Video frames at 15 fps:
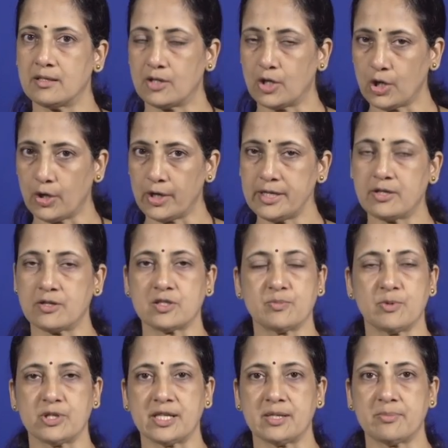colloid
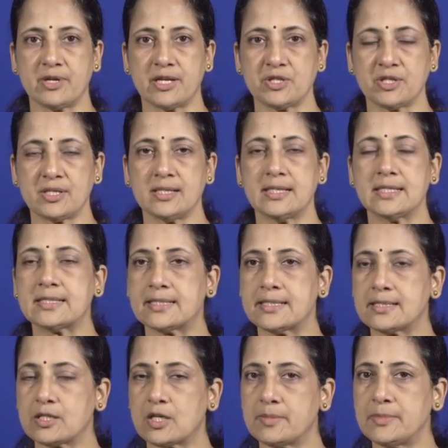osmotic pressure is
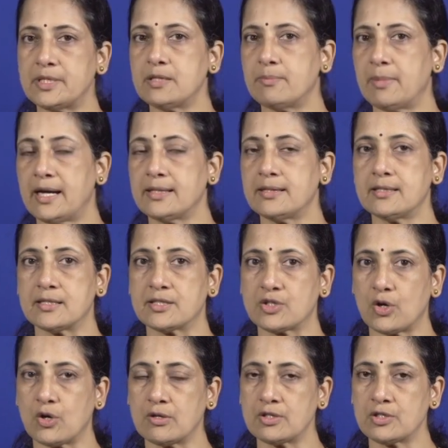determined by the
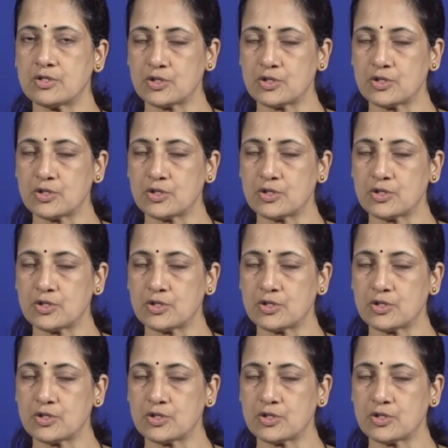dissolved